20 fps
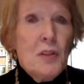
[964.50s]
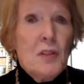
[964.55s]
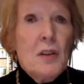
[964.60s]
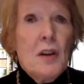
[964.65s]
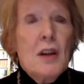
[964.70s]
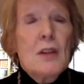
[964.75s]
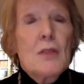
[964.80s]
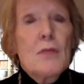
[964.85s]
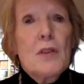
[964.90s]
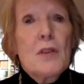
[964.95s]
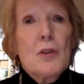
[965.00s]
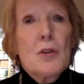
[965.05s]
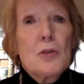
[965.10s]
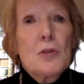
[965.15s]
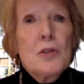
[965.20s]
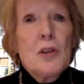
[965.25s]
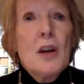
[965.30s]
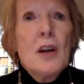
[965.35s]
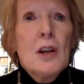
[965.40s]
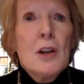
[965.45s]
the side of
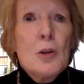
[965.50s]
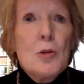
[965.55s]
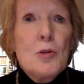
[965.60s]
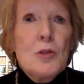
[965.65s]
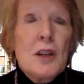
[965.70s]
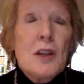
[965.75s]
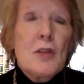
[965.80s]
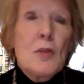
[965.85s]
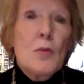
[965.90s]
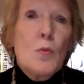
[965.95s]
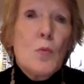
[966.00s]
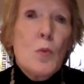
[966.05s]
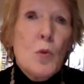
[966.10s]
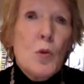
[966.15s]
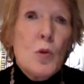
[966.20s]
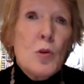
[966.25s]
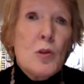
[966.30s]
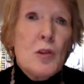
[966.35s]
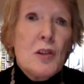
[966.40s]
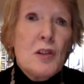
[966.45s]
those who say that
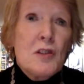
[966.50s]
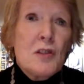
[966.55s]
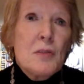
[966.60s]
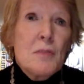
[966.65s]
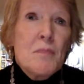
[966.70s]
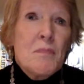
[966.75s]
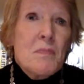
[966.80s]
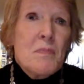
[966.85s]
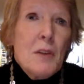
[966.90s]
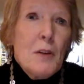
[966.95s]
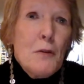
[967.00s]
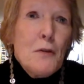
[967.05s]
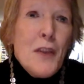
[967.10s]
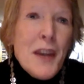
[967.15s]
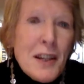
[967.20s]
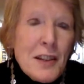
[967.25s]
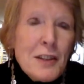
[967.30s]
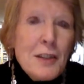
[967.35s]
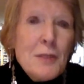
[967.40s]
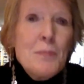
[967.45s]
war is
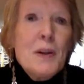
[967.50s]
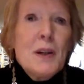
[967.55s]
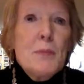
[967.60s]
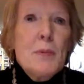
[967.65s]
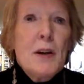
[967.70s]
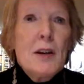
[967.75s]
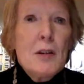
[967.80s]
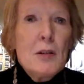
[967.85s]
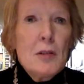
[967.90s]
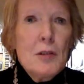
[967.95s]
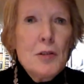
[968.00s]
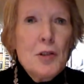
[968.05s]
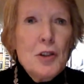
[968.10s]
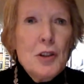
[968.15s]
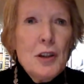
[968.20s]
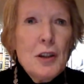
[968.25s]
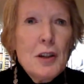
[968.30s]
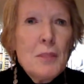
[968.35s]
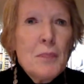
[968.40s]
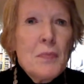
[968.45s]
affected by
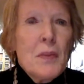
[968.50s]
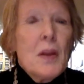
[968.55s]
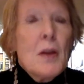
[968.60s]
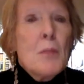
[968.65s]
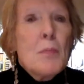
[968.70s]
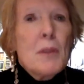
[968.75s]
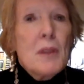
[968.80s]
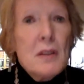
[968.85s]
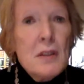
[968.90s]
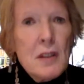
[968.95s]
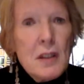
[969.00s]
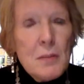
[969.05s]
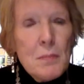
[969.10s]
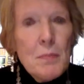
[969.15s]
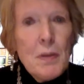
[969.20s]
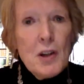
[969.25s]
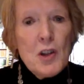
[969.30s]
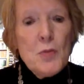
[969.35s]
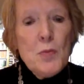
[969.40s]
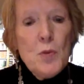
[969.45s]
biology, but it is
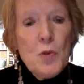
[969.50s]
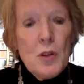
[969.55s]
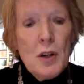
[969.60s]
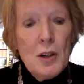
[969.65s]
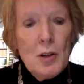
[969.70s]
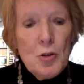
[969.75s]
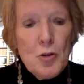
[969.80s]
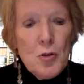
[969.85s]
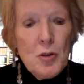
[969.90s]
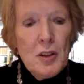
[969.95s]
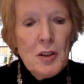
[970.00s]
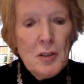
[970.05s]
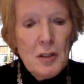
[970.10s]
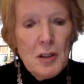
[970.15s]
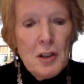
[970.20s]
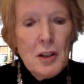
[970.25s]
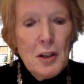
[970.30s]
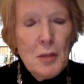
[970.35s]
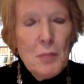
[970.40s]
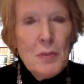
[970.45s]
much more culturally
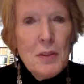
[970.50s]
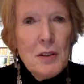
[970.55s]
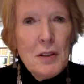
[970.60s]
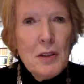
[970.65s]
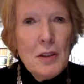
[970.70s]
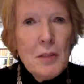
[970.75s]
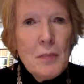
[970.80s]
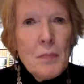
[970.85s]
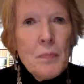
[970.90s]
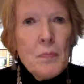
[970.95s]
determined.